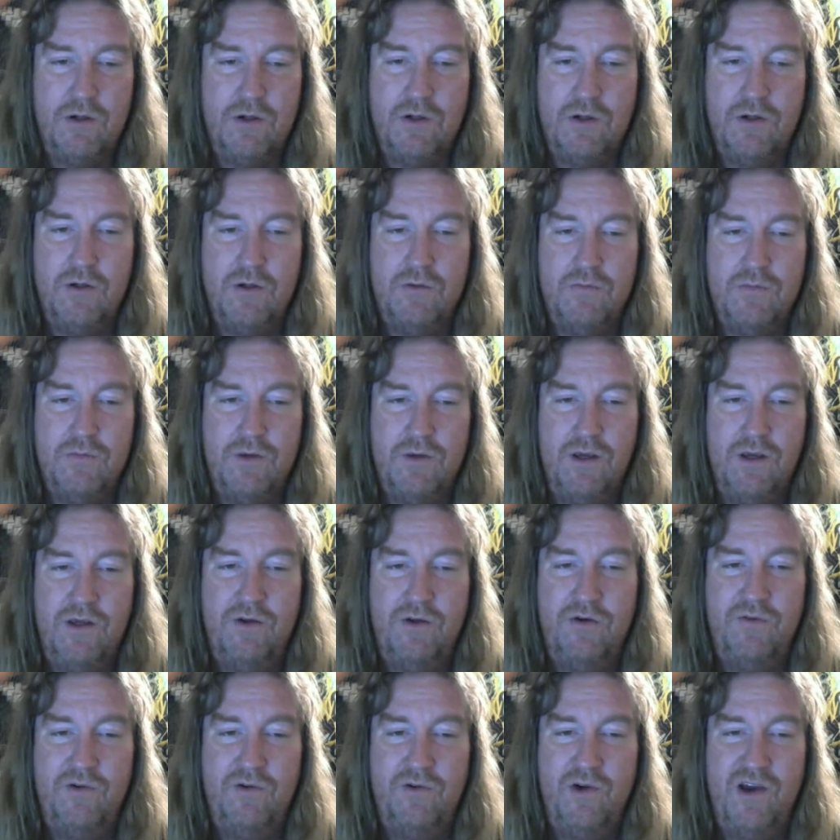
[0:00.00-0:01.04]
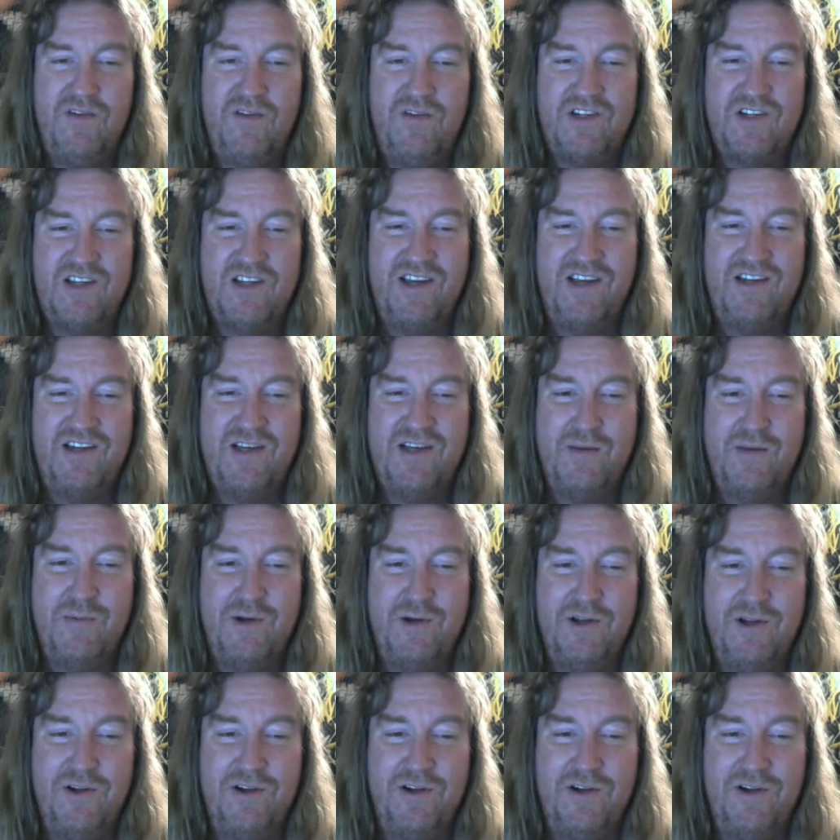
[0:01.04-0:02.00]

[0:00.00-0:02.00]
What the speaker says: Either of you have slicing ability.